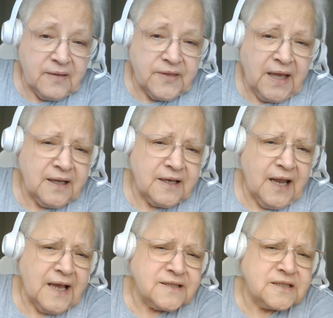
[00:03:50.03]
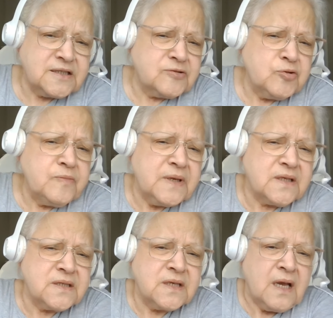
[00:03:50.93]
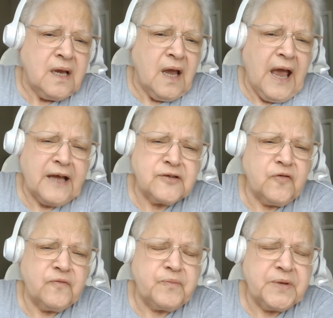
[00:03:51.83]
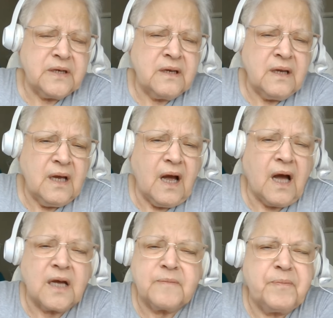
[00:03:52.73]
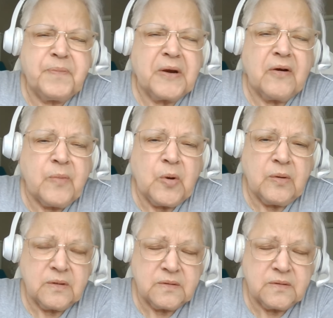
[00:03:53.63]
That last two minutes had to have been unbearable.